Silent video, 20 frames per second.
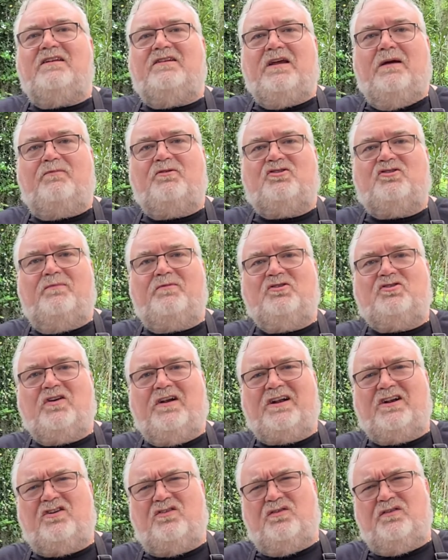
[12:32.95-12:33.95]
temperature up and
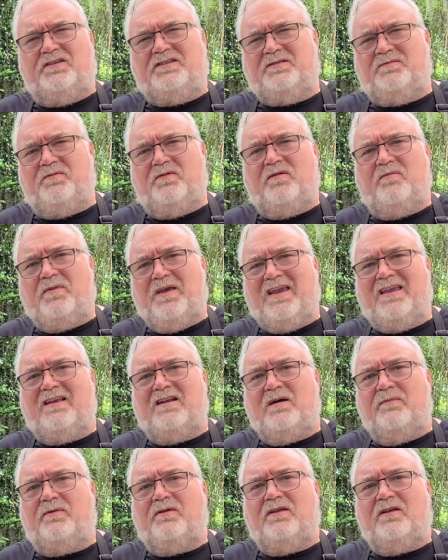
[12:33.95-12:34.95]
trying to crisp the
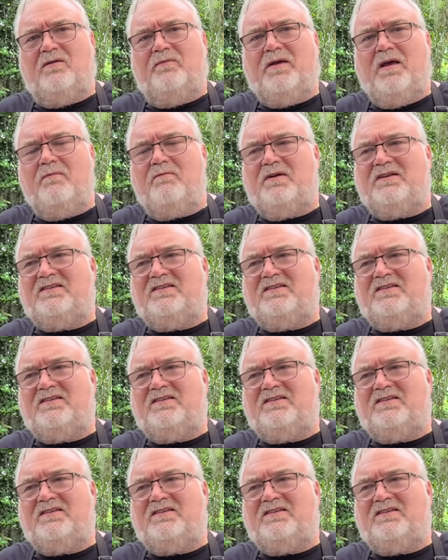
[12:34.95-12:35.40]
bacon up a little bit,